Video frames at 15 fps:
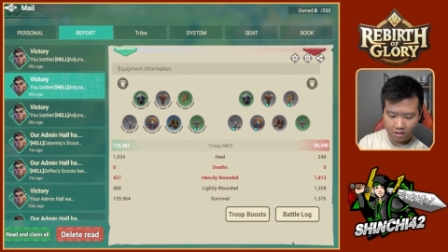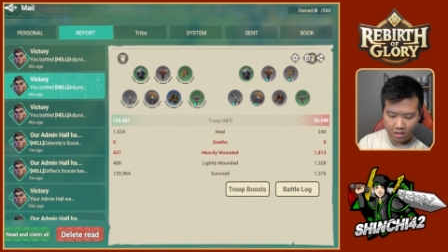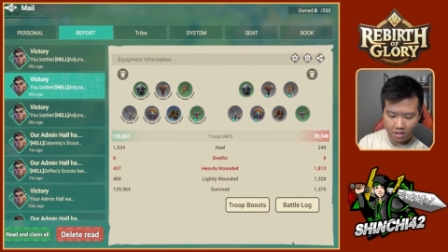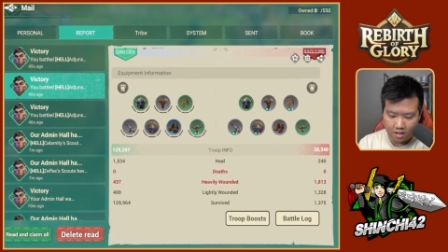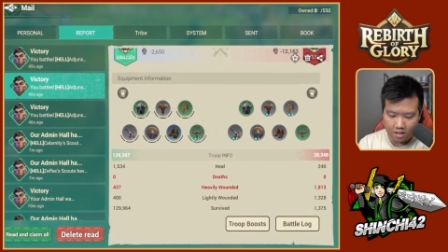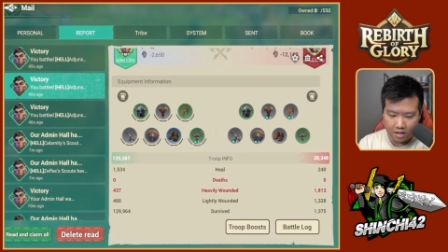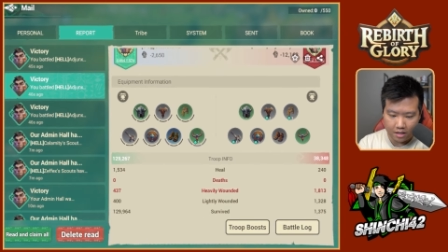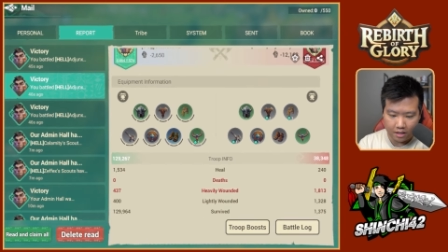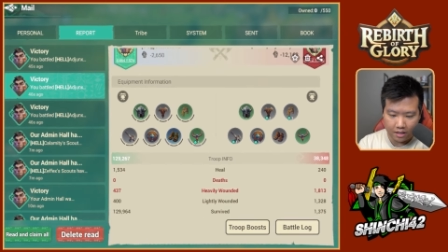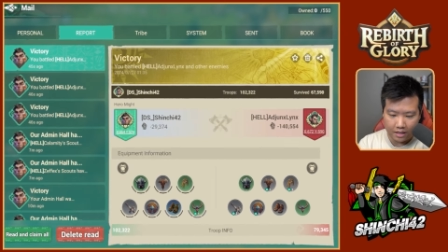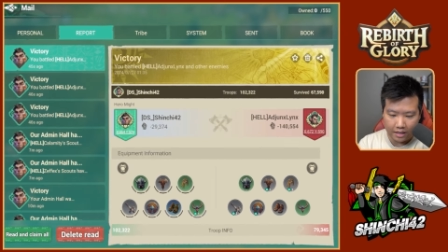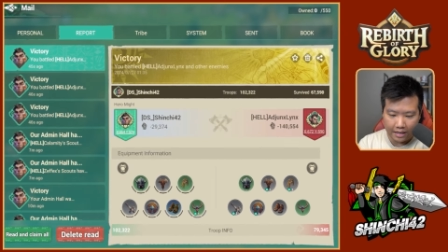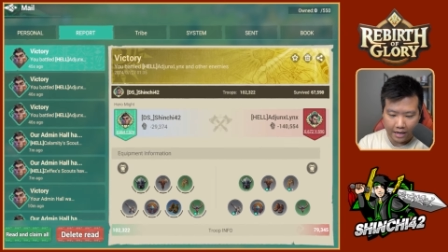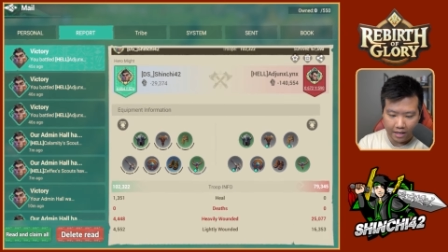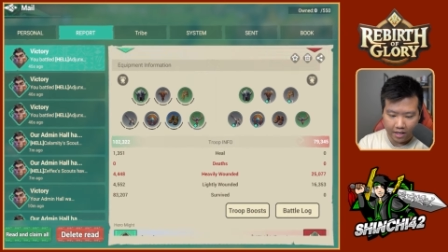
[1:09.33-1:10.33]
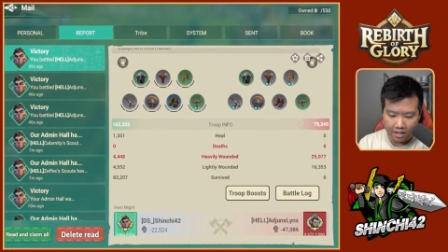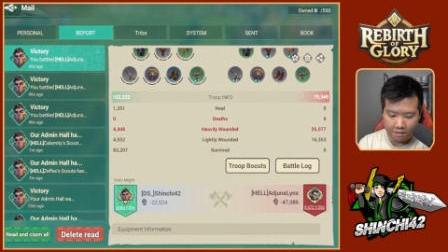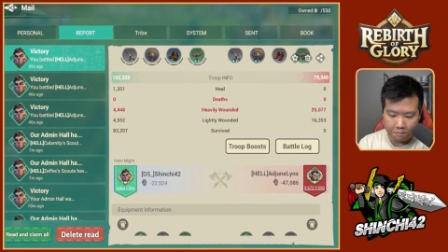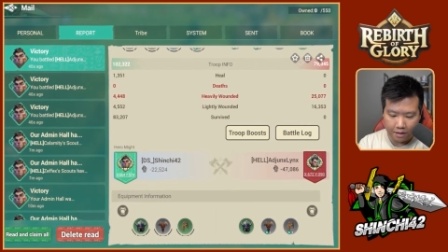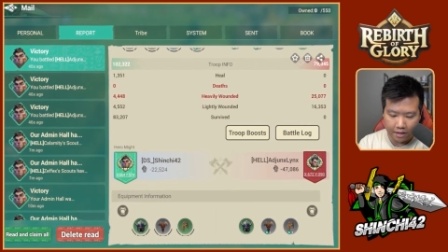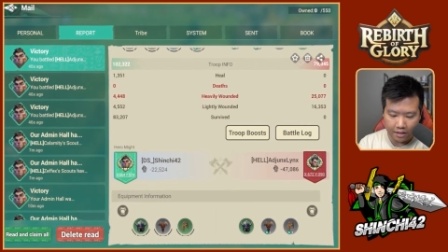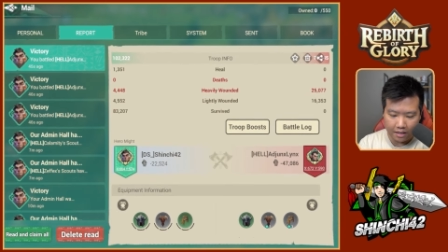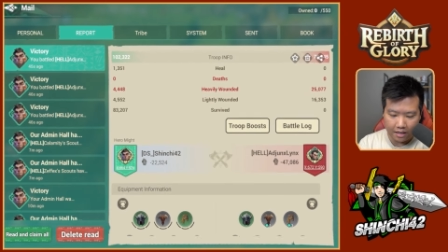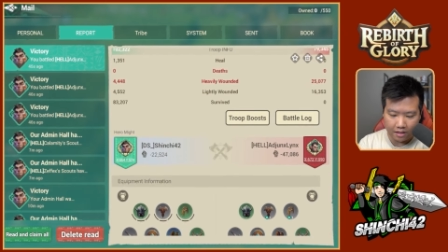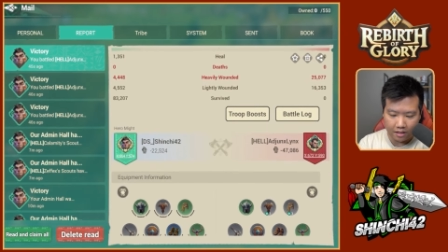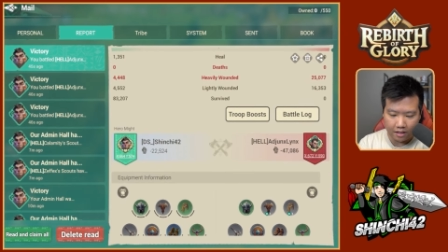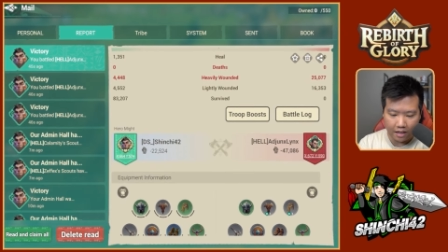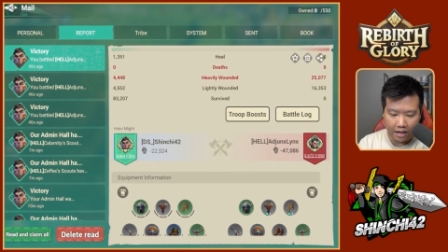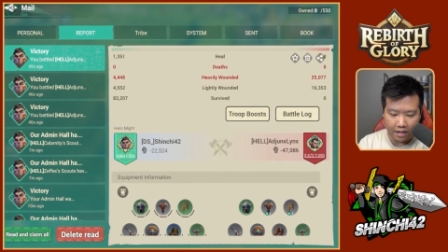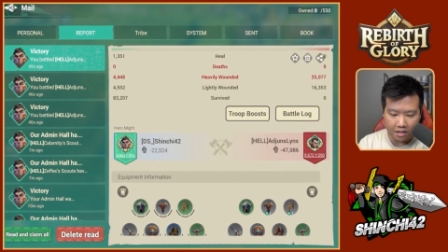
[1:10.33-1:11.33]
And I think I got hit by the
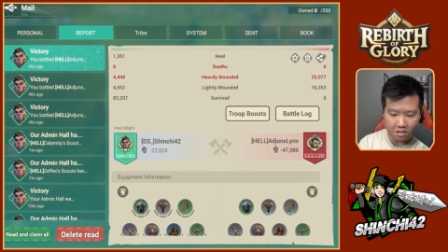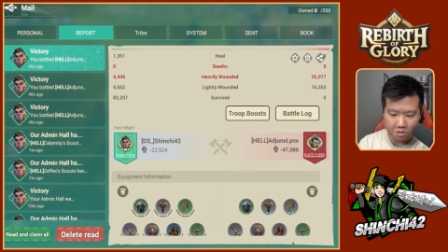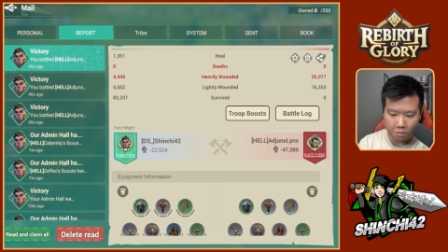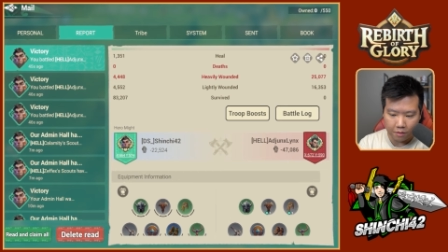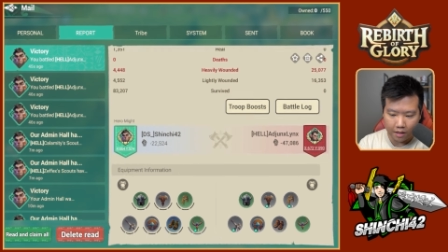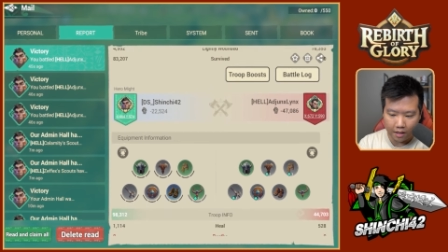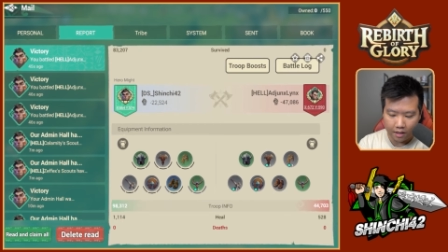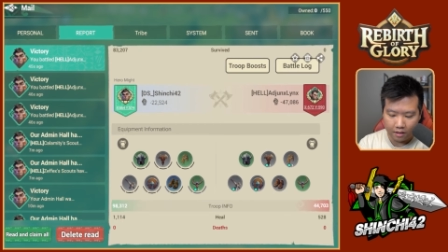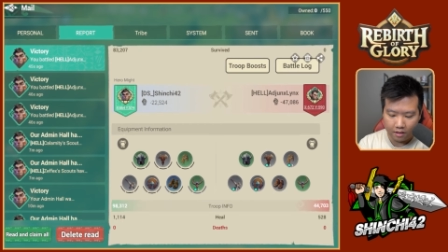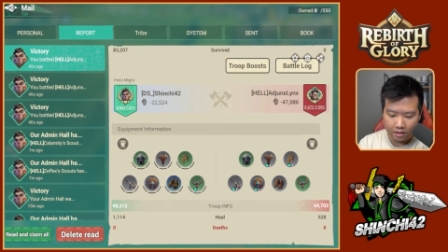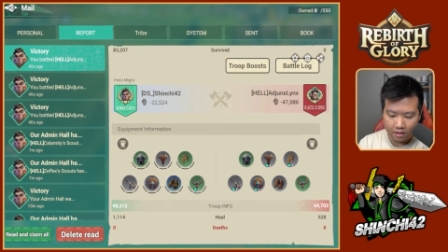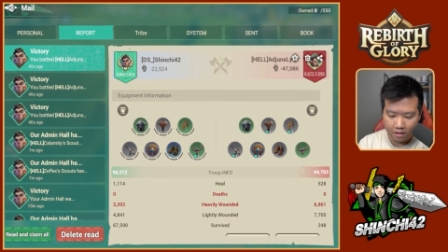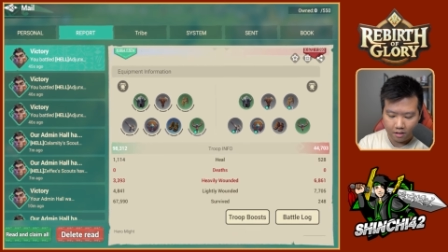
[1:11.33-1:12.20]
other guy as well.